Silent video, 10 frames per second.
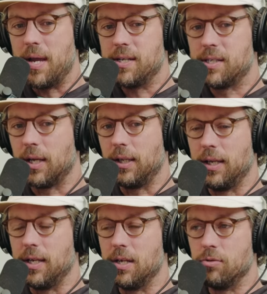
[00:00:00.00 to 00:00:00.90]

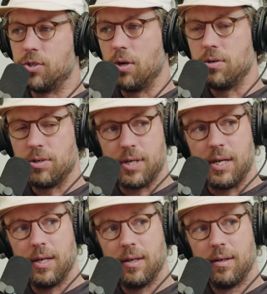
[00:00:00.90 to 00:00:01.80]
basically it was JoJo's
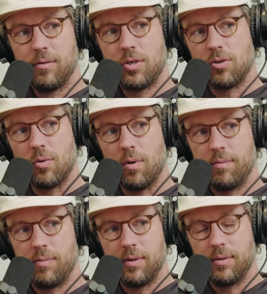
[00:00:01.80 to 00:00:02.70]
idea. But JoJo,
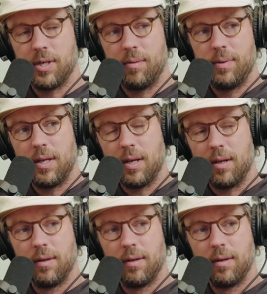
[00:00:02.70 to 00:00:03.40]
what, what tell them the